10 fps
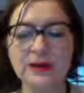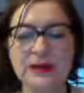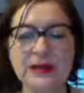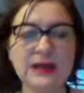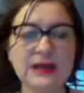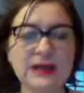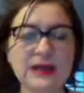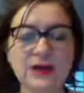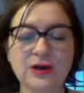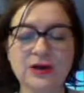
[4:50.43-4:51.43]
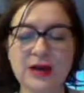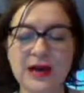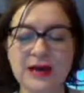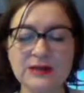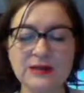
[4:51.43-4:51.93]
in here
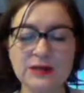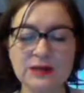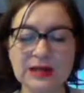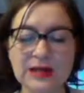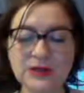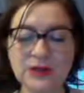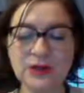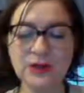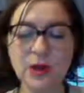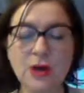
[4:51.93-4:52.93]
and with nature.